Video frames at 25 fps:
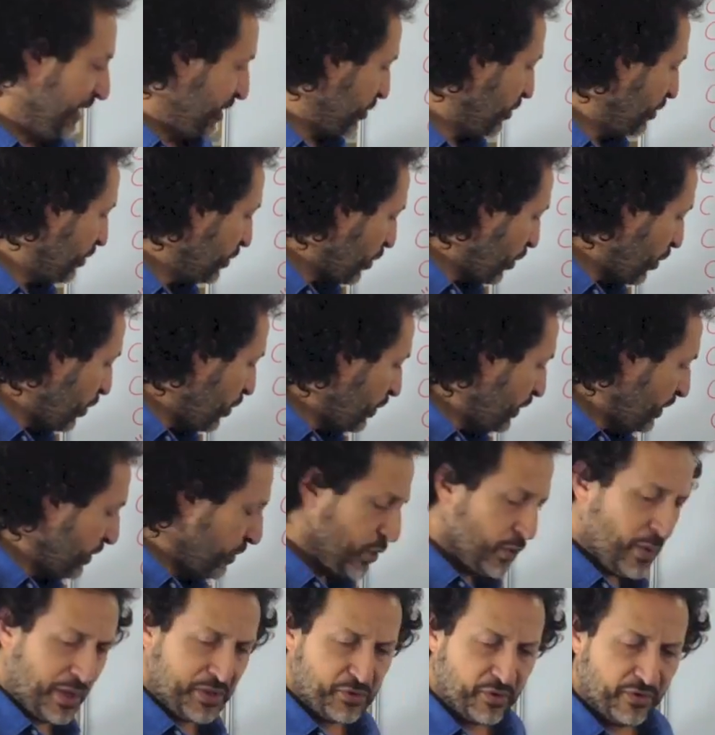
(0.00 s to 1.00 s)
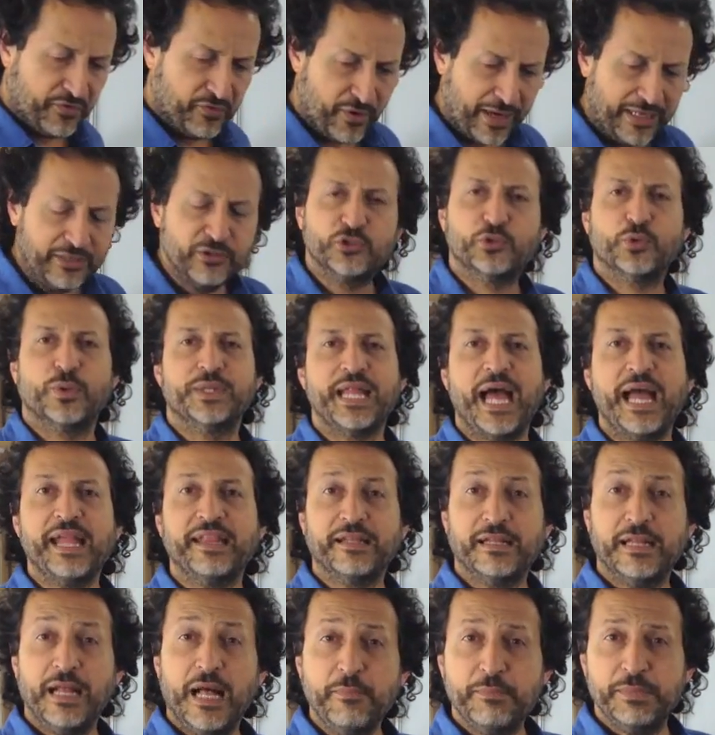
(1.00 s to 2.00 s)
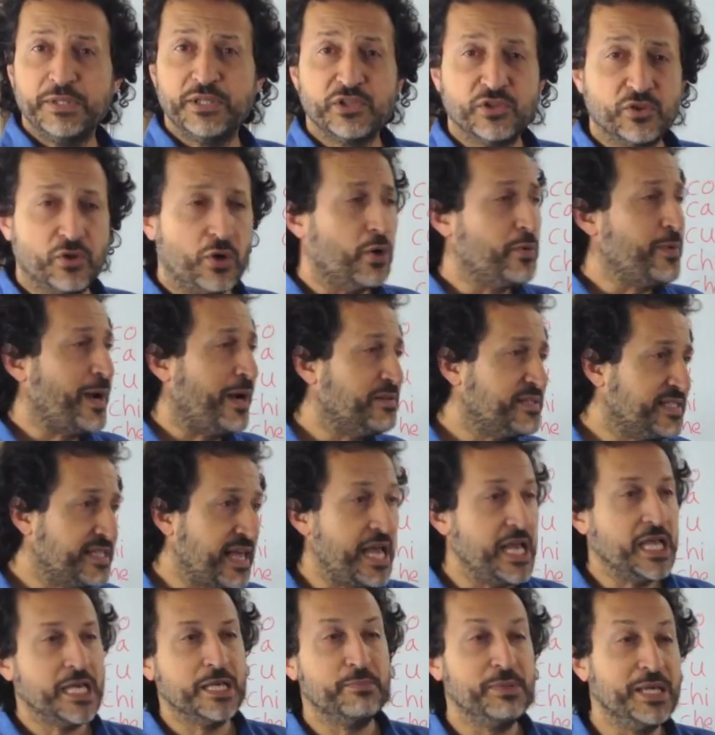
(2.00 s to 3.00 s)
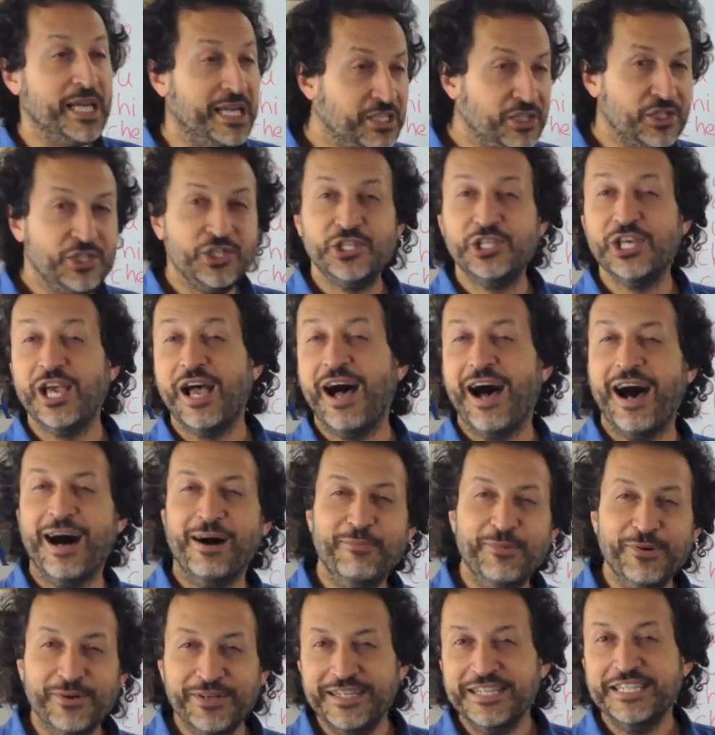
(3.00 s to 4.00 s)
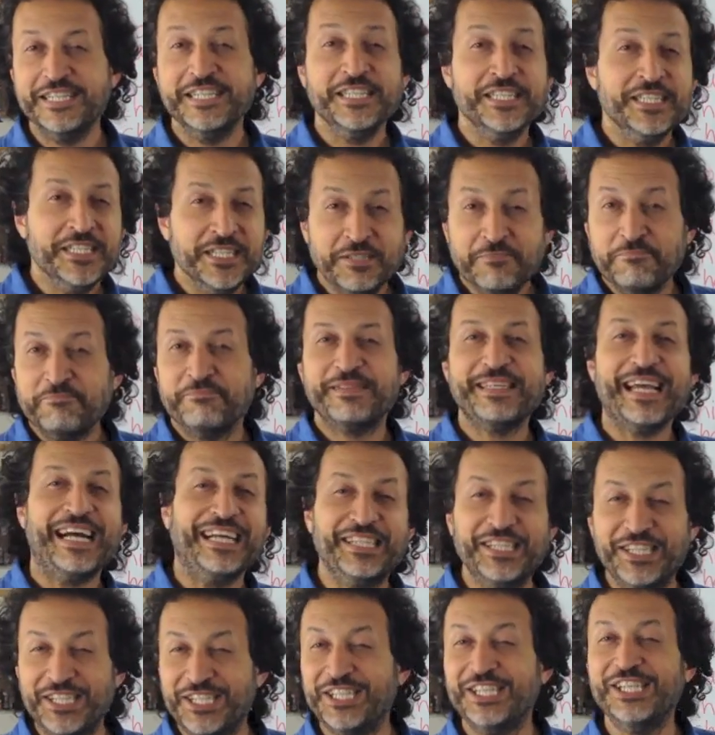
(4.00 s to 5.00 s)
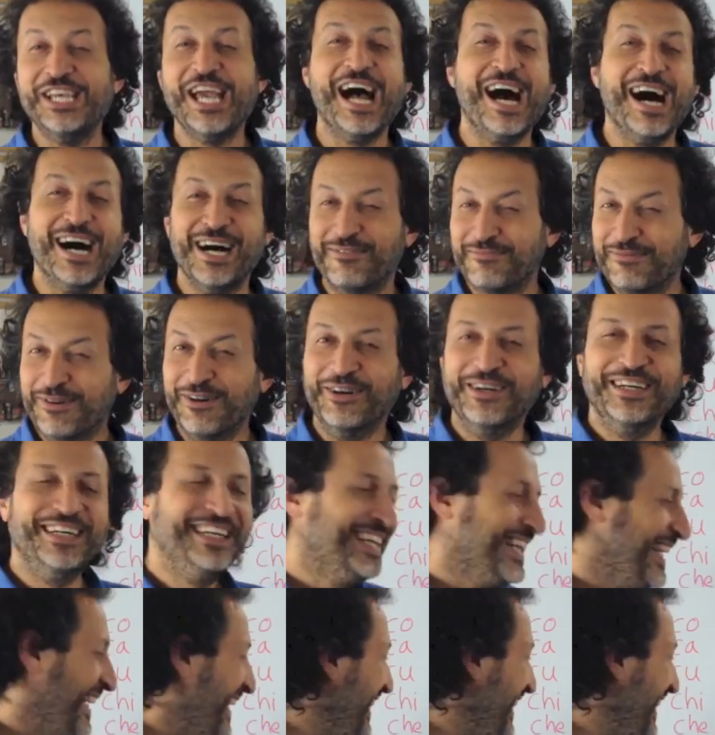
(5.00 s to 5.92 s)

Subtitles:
You can go, you and your friend, to a nightclub and just go around saying, piacciamo, piacciamo.